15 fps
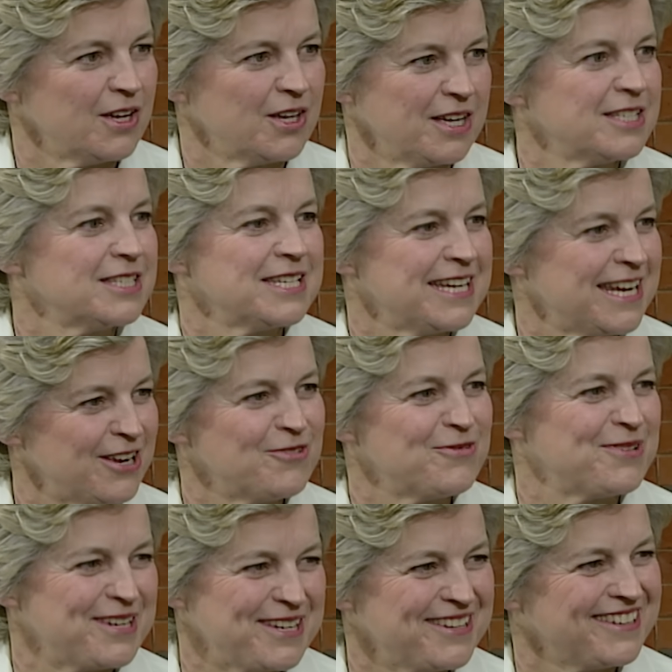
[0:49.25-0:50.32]
Cousin
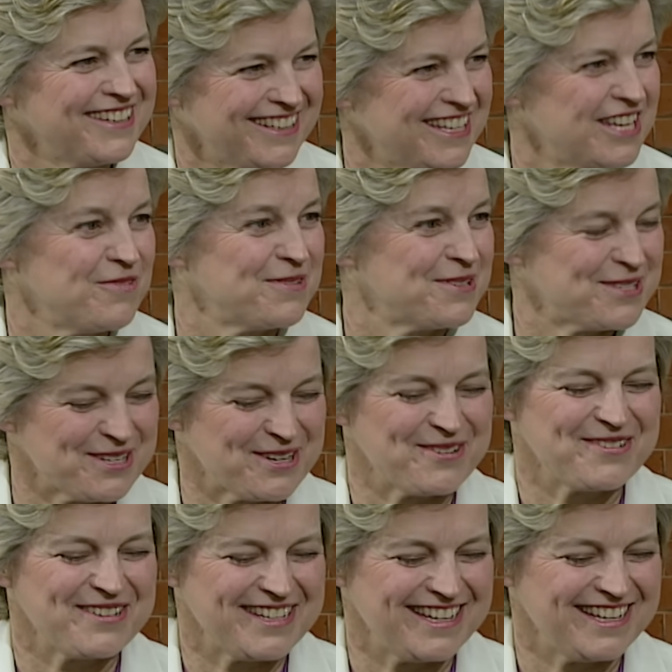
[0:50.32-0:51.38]
Henry, he was
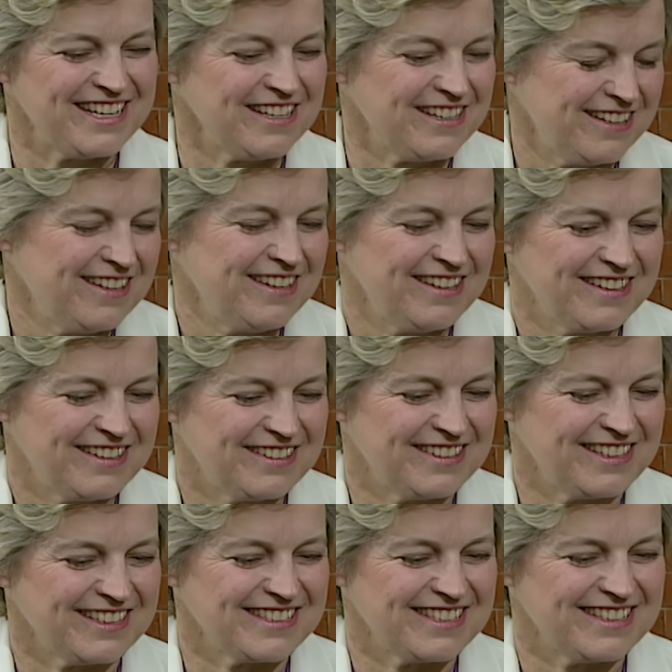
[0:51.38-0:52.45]
known, and he mm.
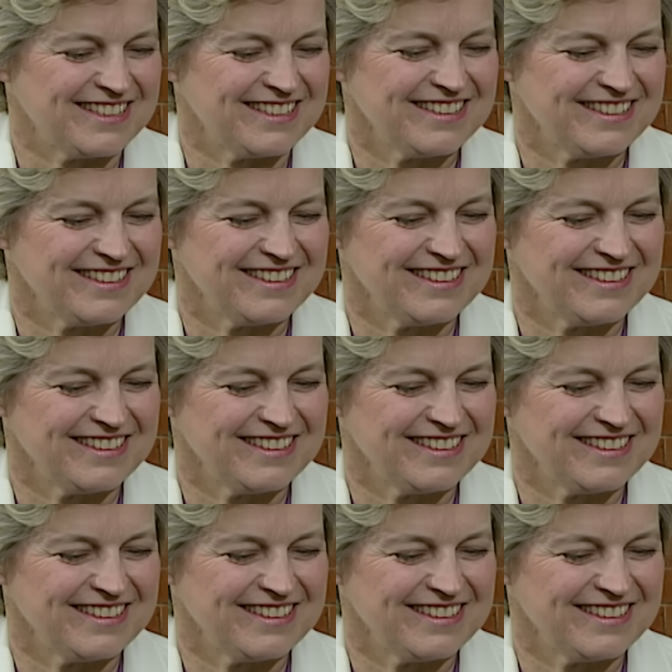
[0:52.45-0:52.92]
collected it.